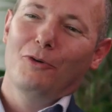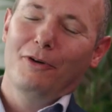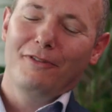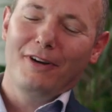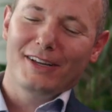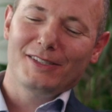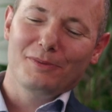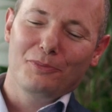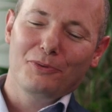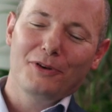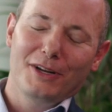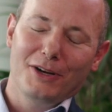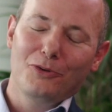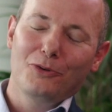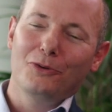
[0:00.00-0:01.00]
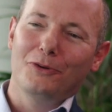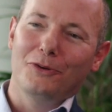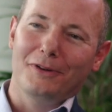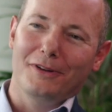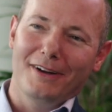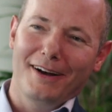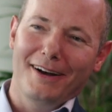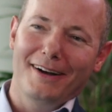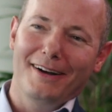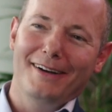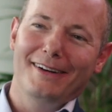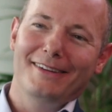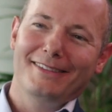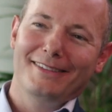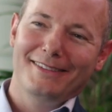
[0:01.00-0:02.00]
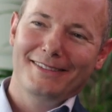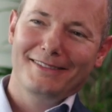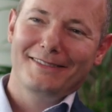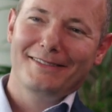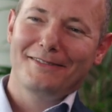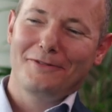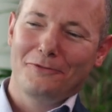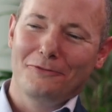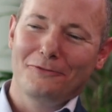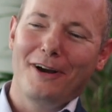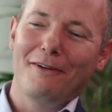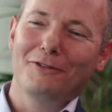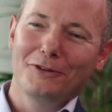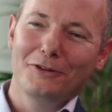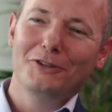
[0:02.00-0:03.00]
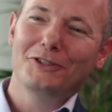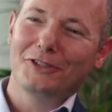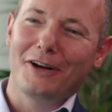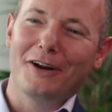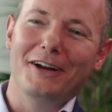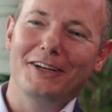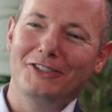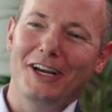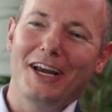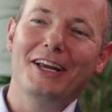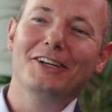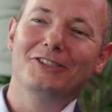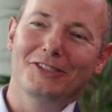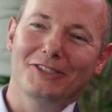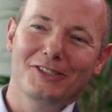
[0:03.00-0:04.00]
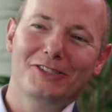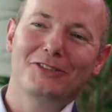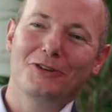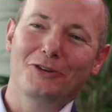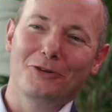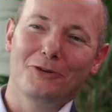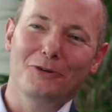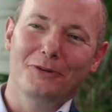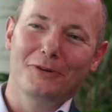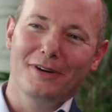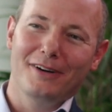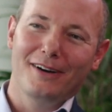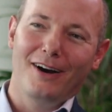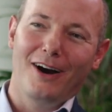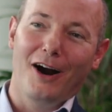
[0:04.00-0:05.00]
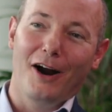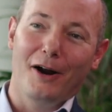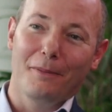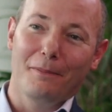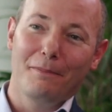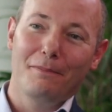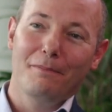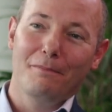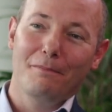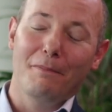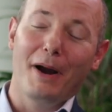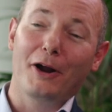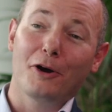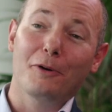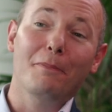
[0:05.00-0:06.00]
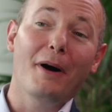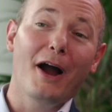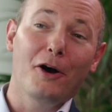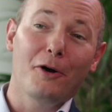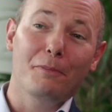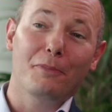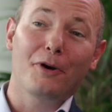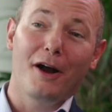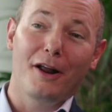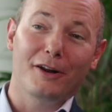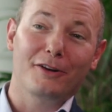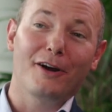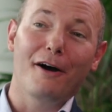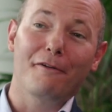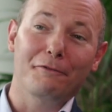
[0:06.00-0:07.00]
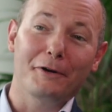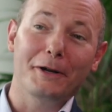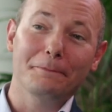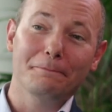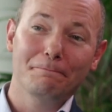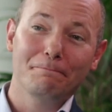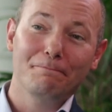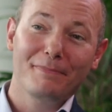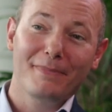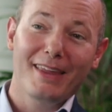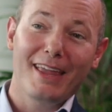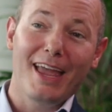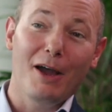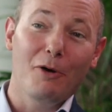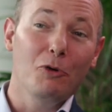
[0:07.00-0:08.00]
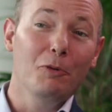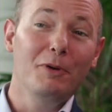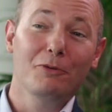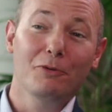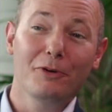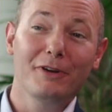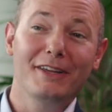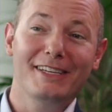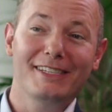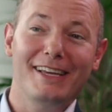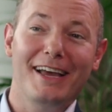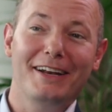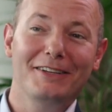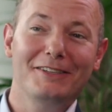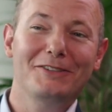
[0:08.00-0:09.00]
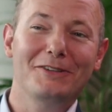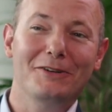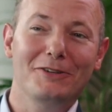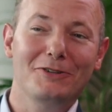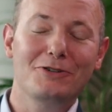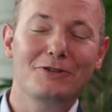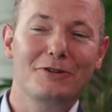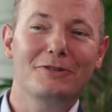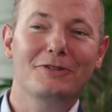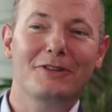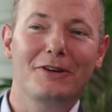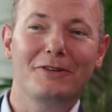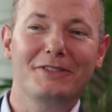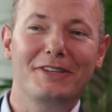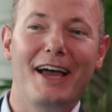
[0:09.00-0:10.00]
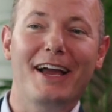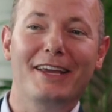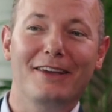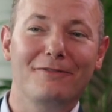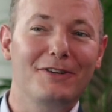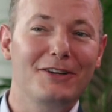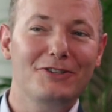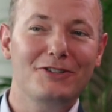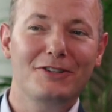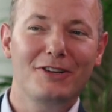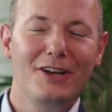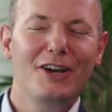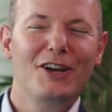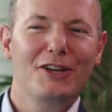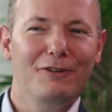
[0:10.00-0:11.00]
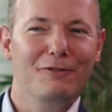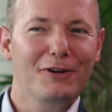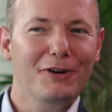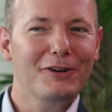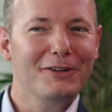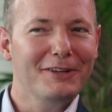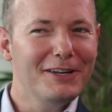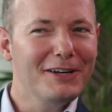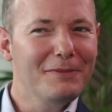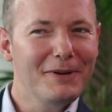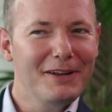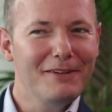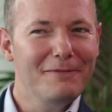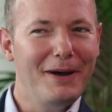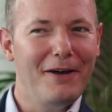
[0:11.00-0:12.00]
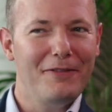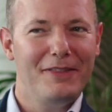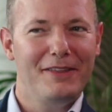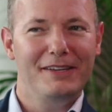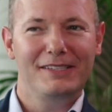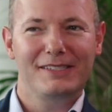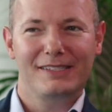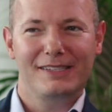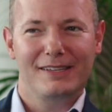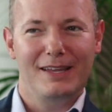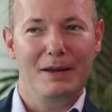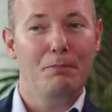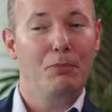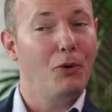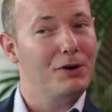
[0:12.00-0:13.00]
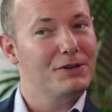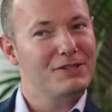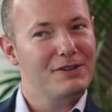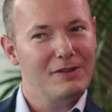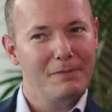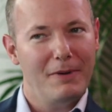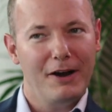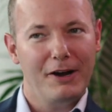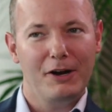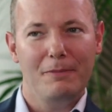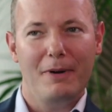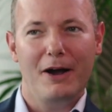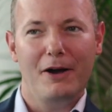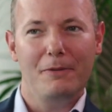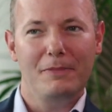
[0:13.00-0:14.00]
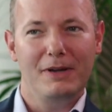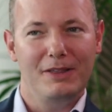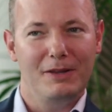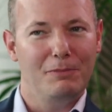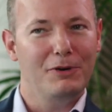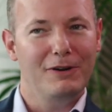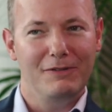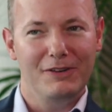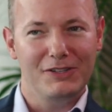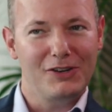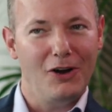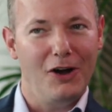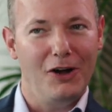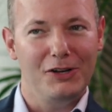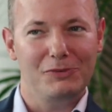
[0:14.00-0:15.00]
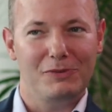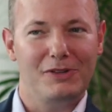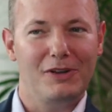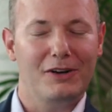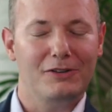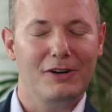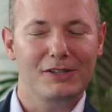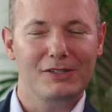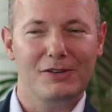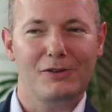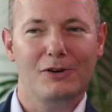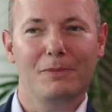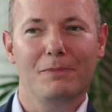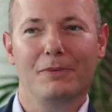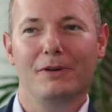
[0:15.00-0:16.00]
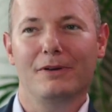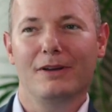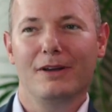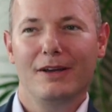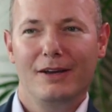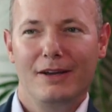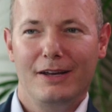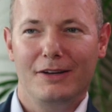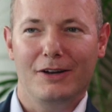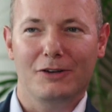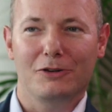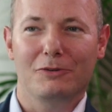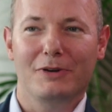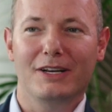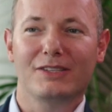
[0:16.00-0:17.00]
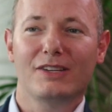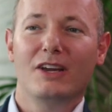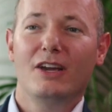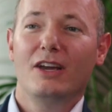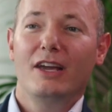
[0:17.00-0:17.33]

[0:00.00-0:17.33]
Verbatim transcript: We've got some pretty cool uh, revolutionary changes to our microbiome product offering. And we'll be really excited to introduce those at convention. You've heard a little bit about this, the importance of the microbiome in the previous calls with Dr. Osguthorpe and, and Dr. Riggs.